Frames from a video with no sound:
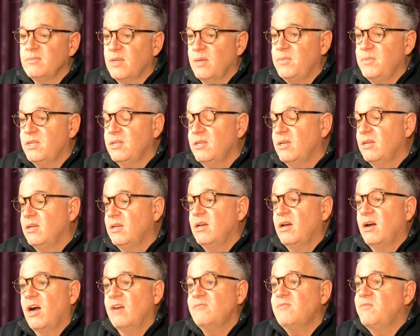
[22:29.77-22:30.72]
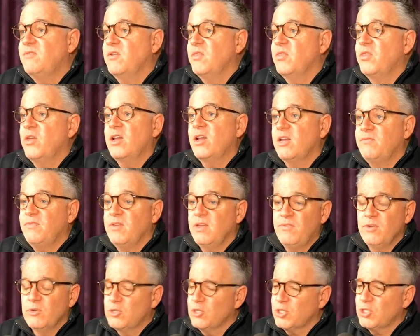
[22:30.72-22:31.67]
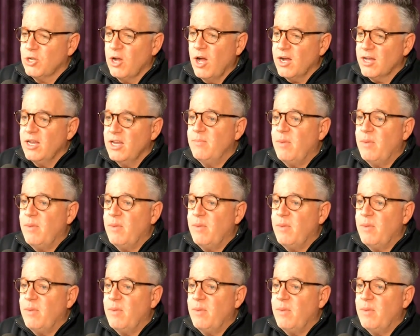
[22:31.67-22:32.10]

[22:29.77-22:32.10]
I mean, I've often thought if you're just talking